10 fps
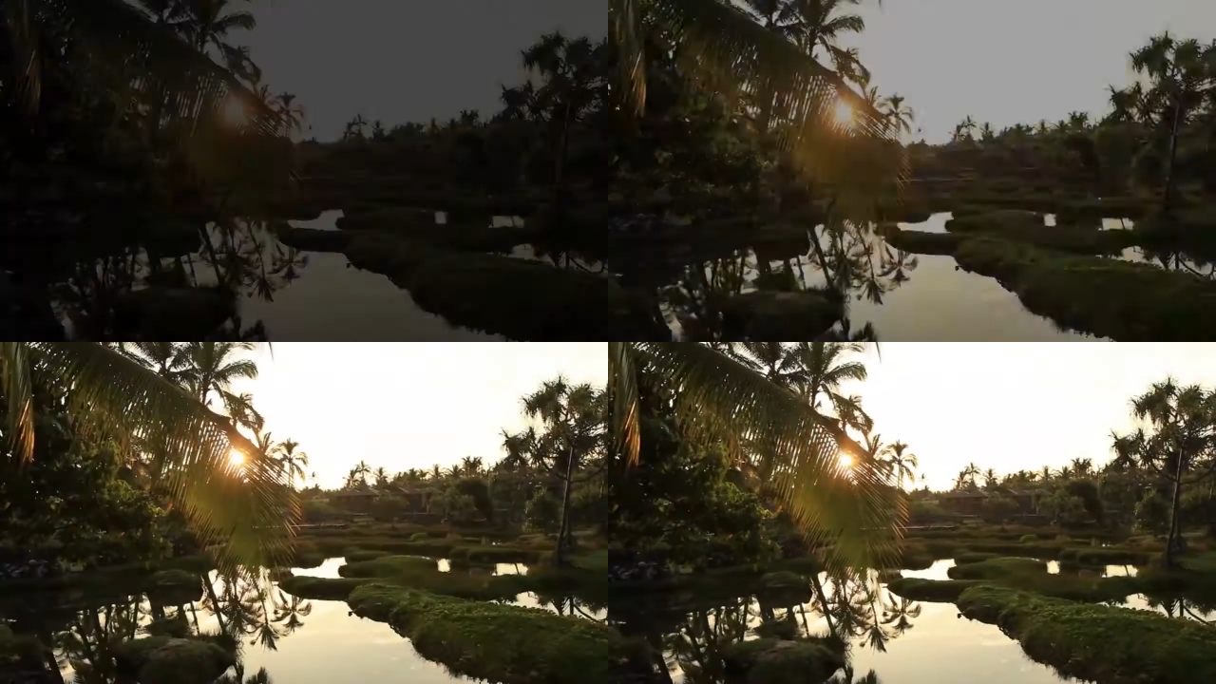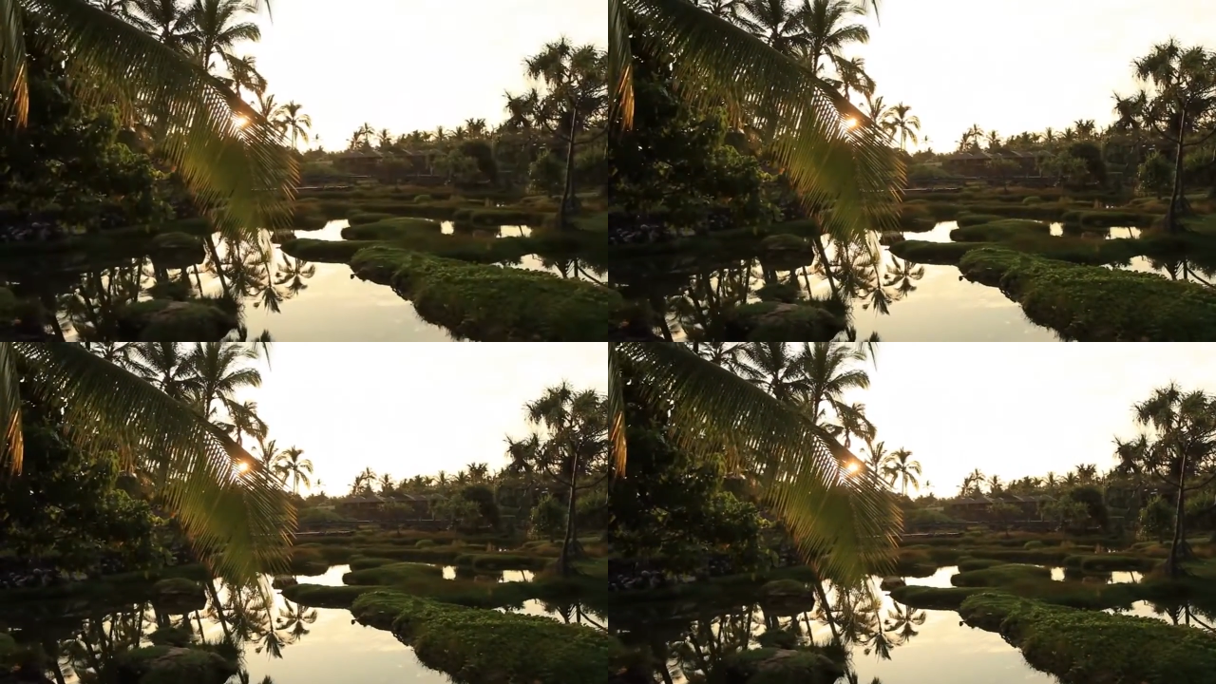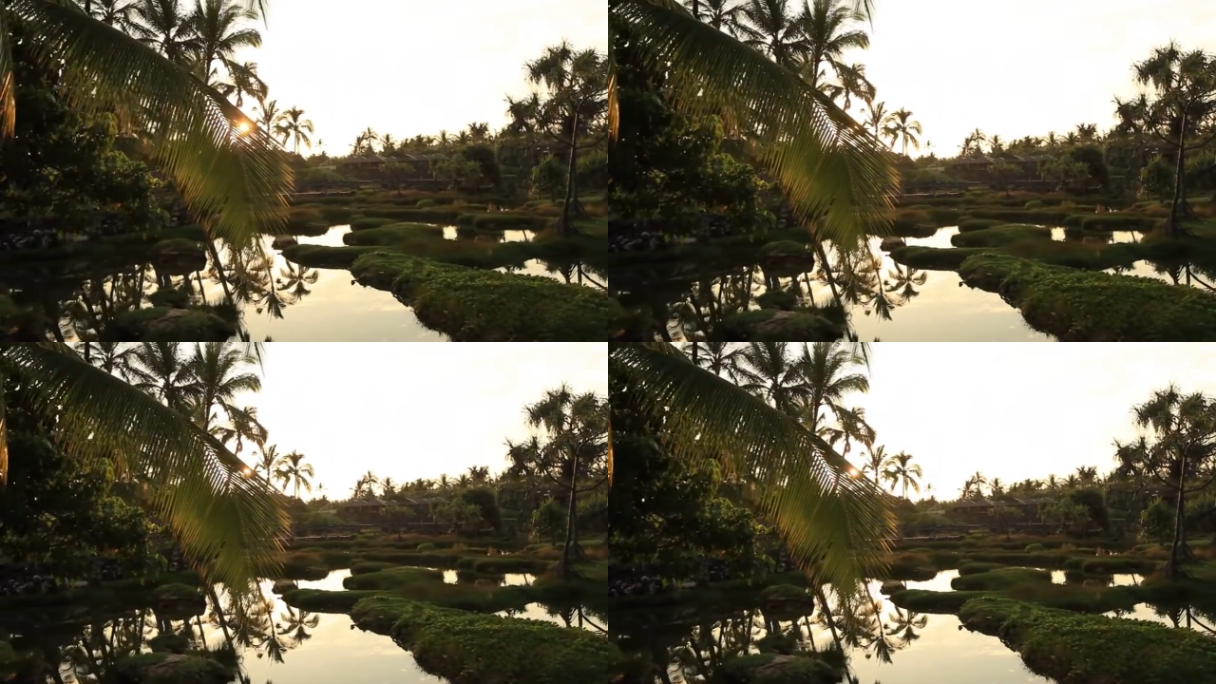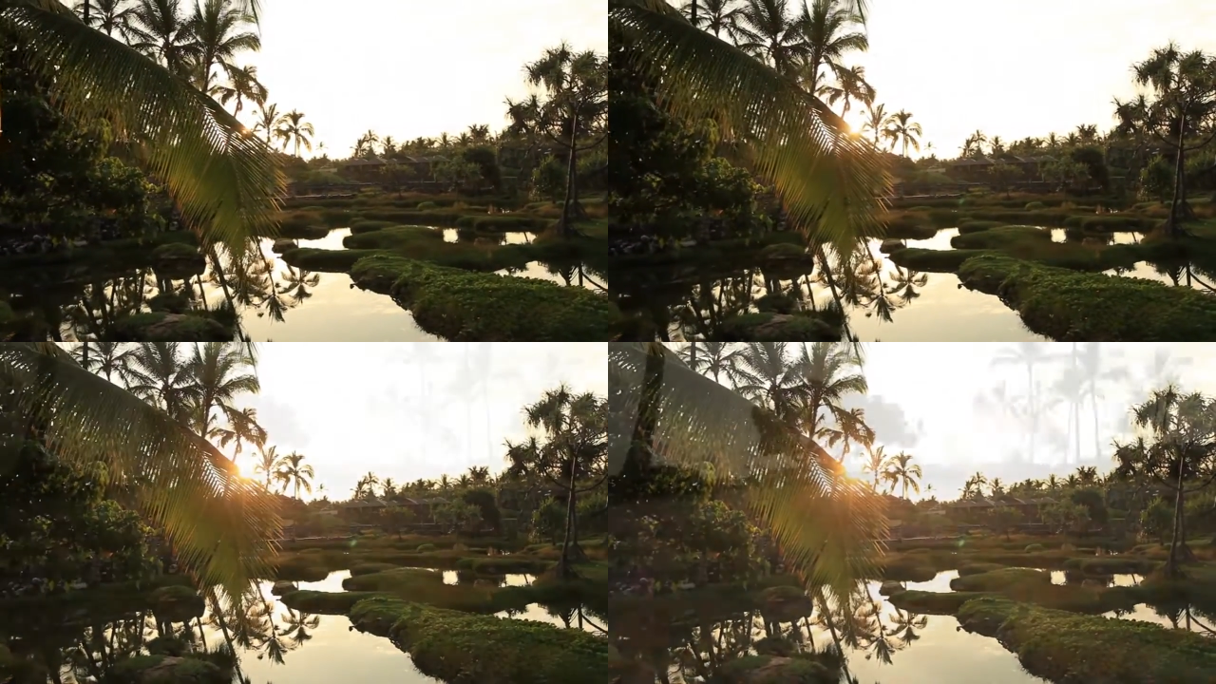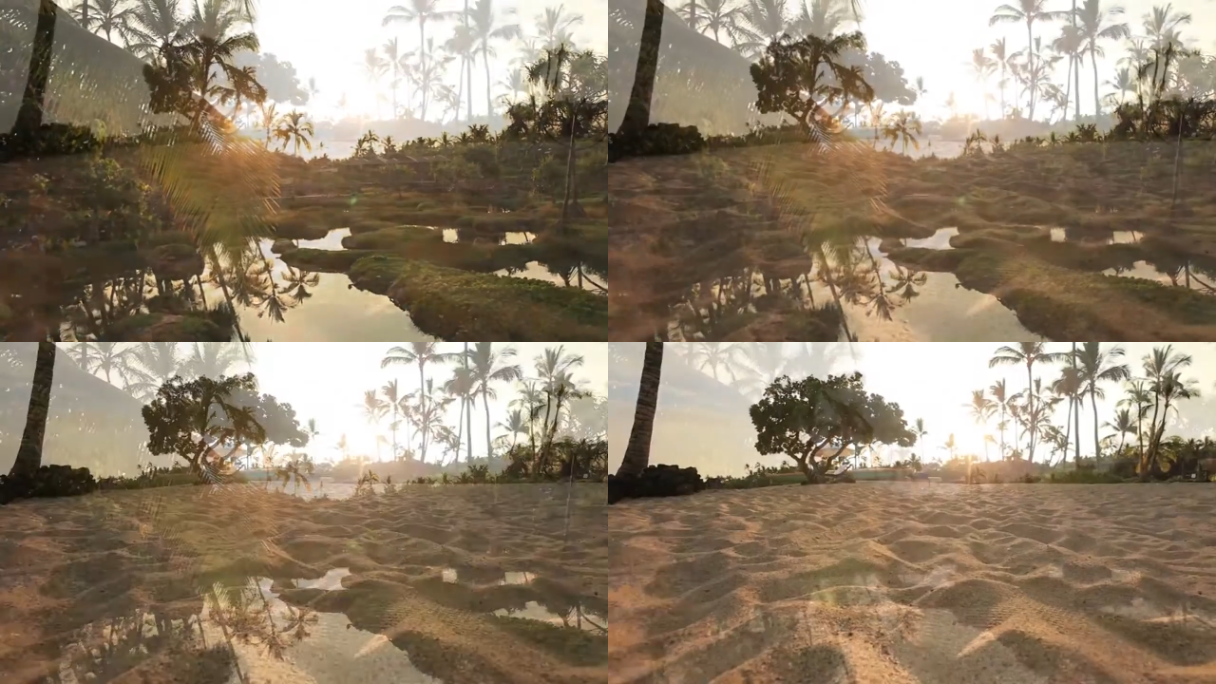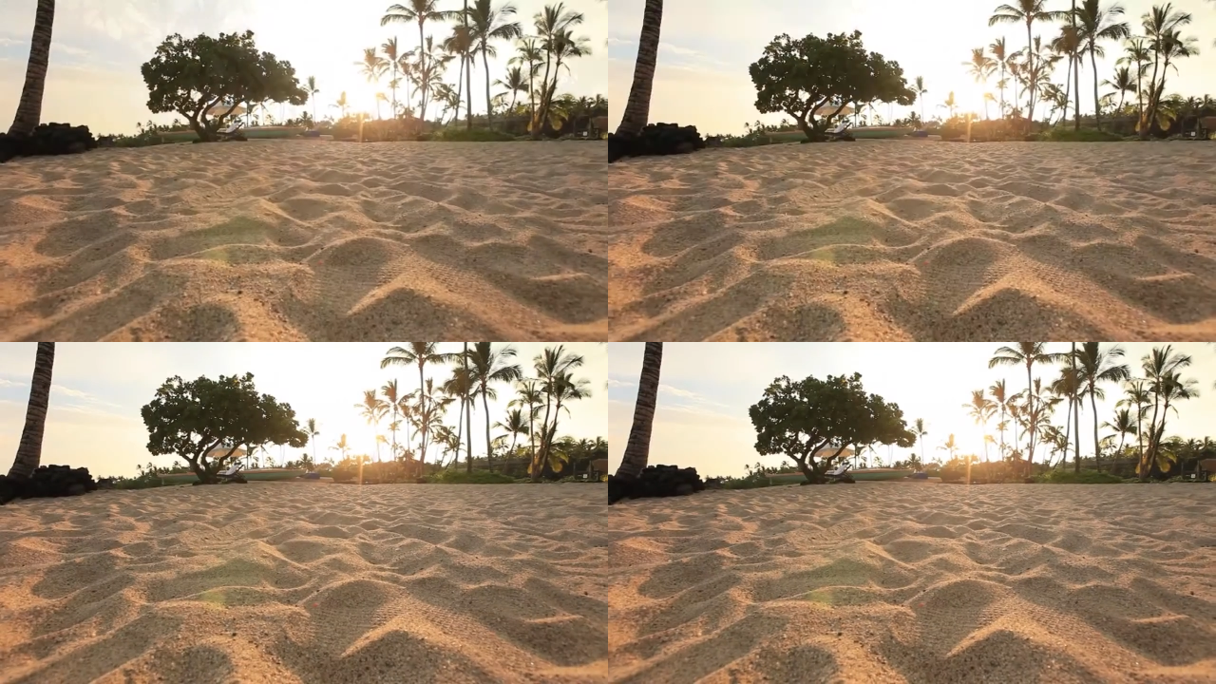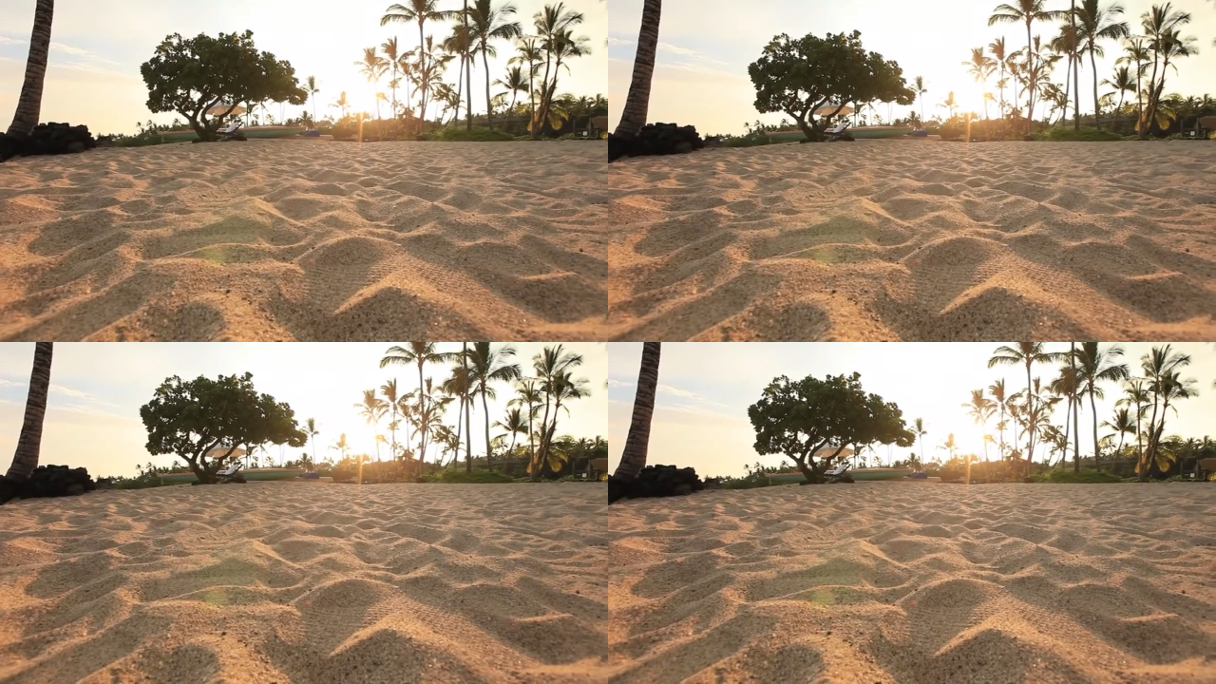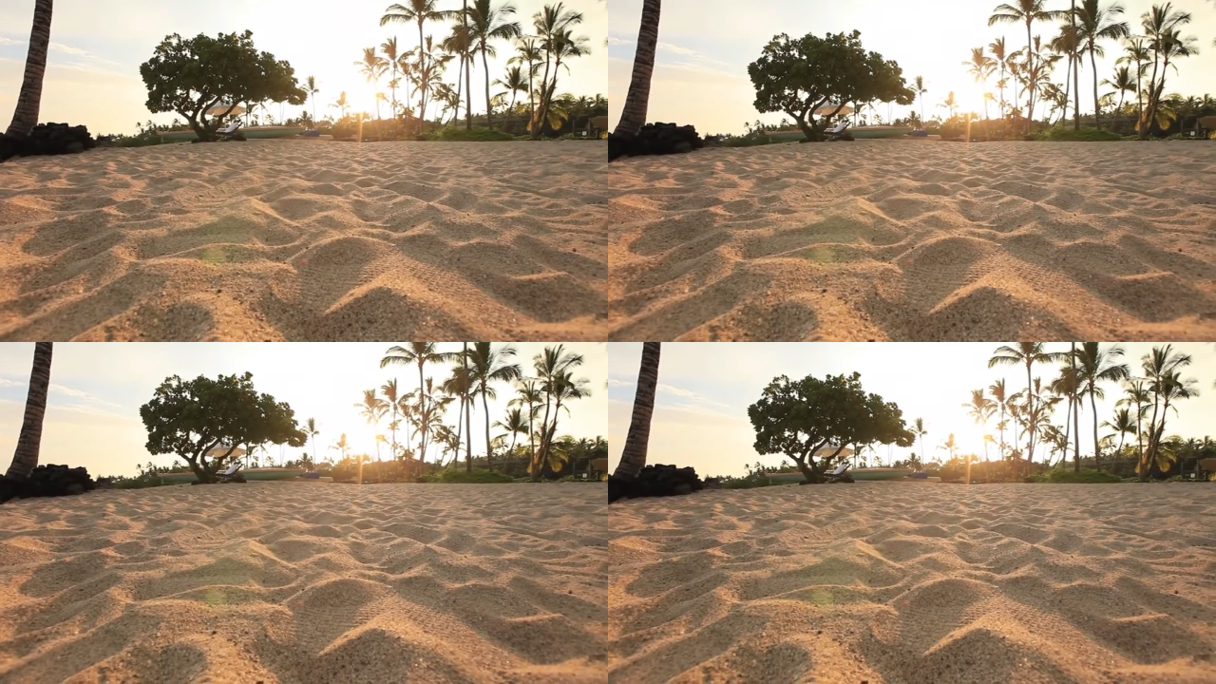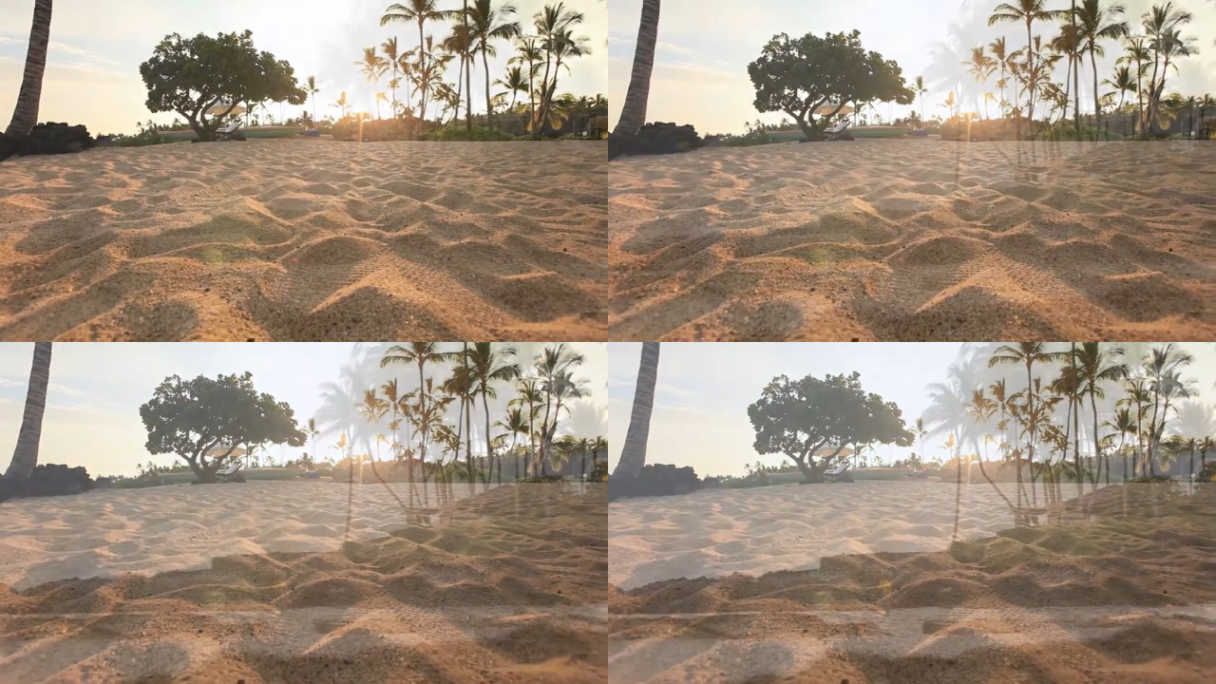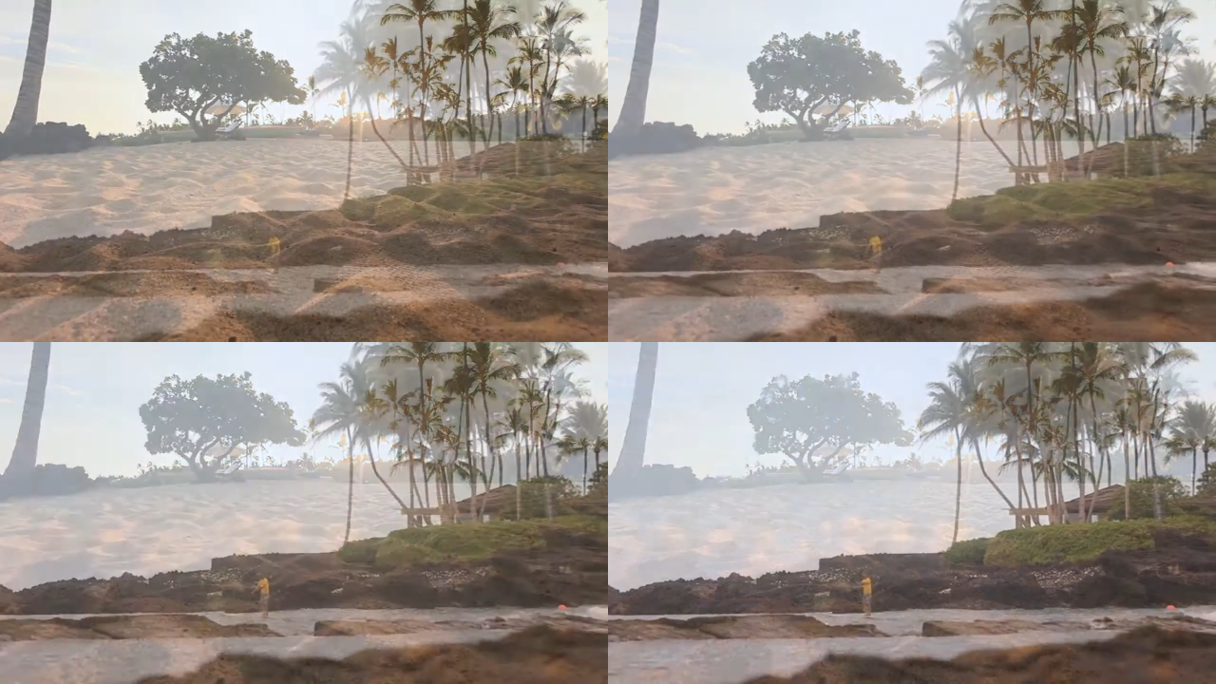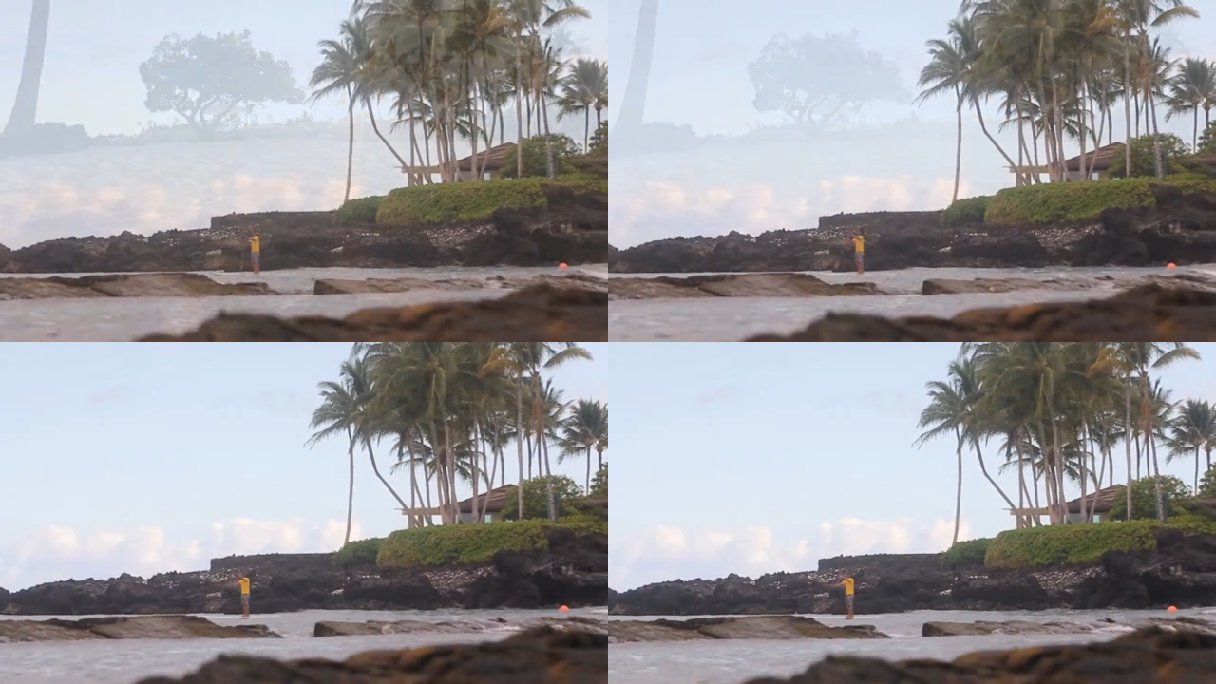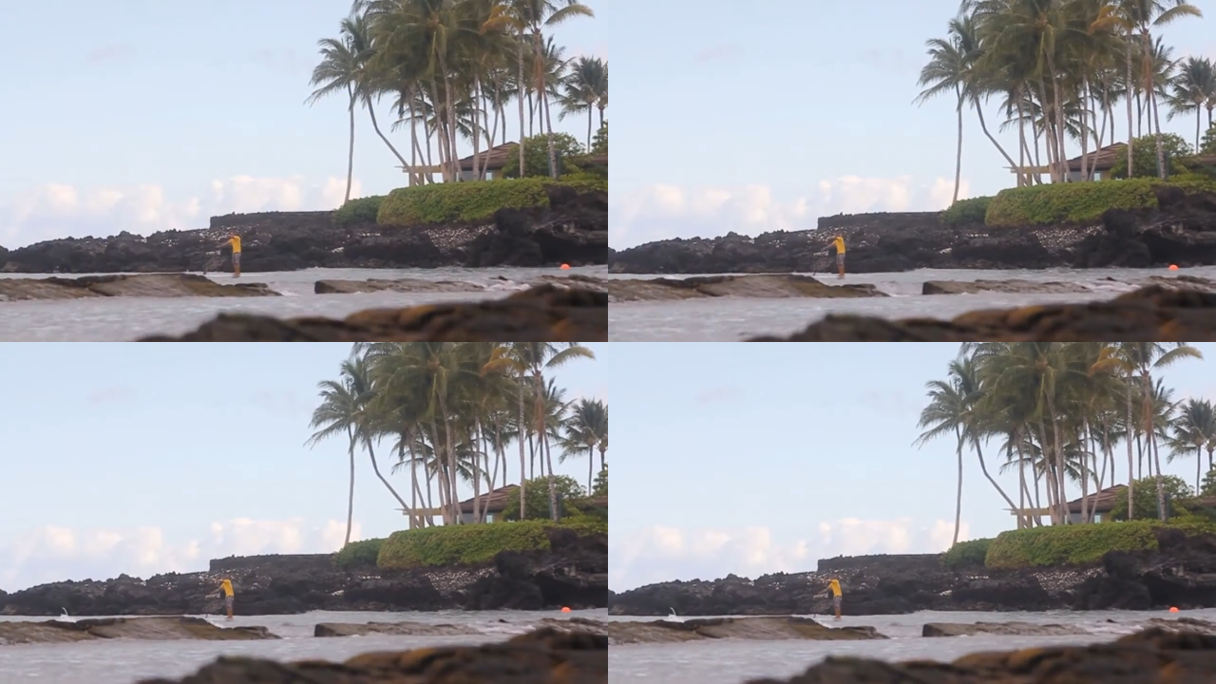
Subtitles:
No face is visible, so there are no lips to read.